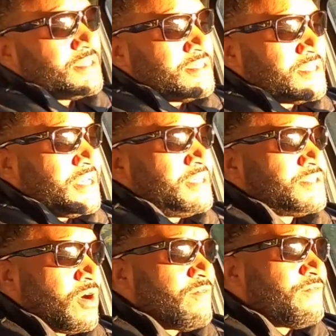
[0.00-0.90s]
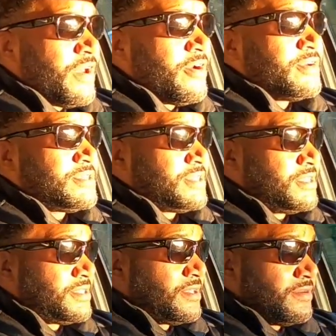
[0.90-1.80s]
these things are very
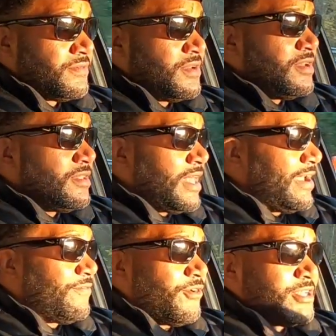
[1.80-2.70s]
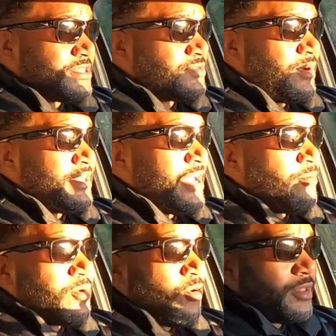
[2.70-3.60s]
sensitive. Like for instance, right
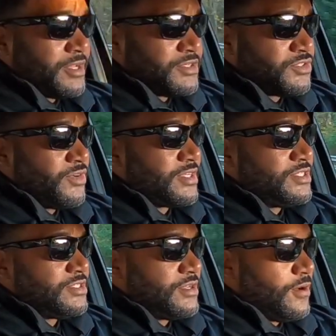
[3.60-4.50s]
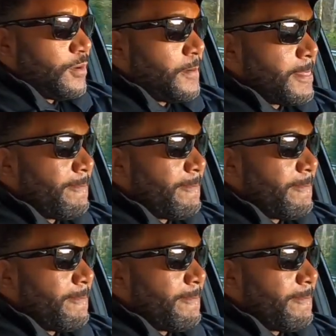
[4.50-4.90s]
now we're going in the construction zone.